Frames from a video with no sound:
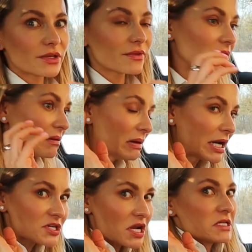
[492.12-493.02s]
and you think, oh,
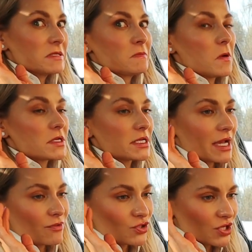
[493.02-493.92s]
actually, I didn't want it.
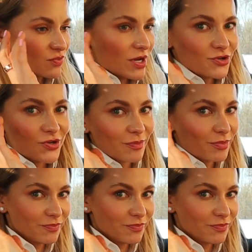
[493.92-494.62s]
I was just whinging